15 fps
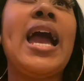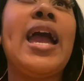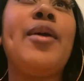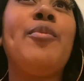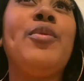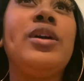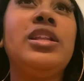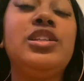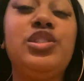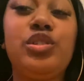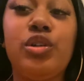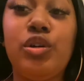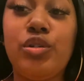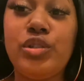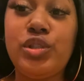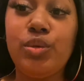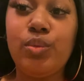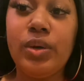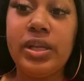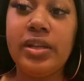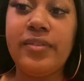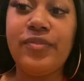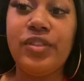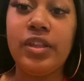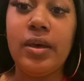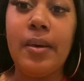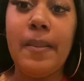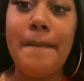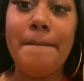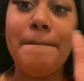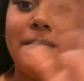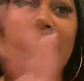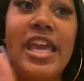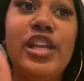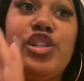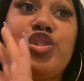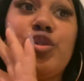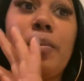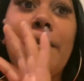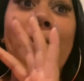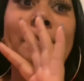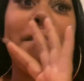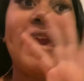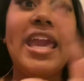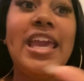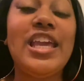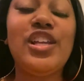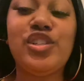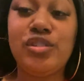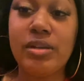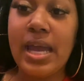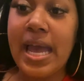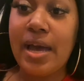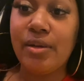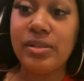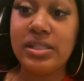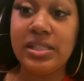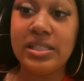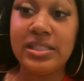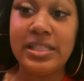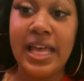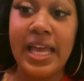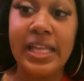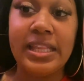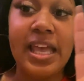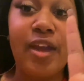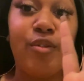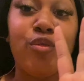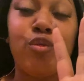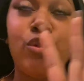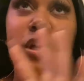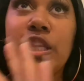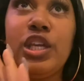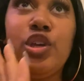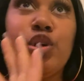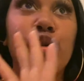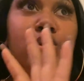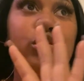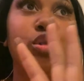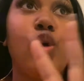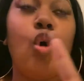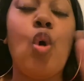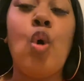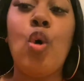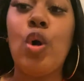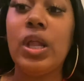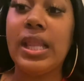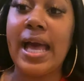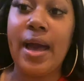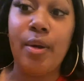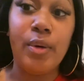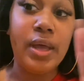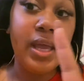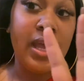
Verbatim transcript: I wanted to go to one of the major, major houses, like that really goes all out.